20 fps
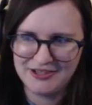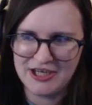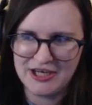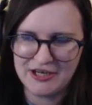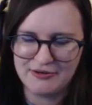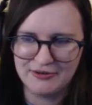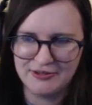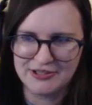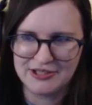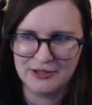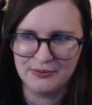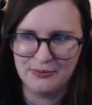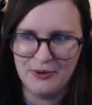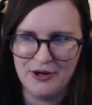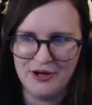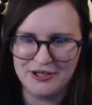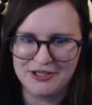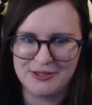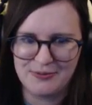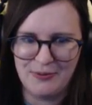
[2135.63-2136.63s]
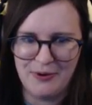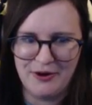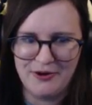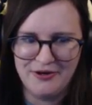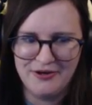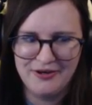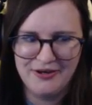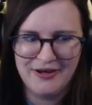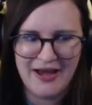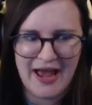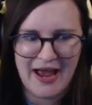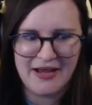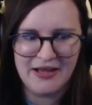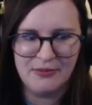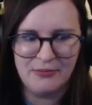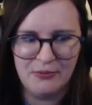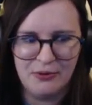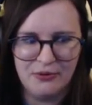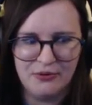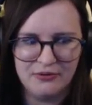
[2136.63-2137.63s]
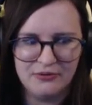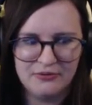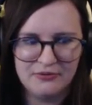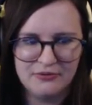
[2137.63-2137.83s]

Chica is the worst one. I hate them all.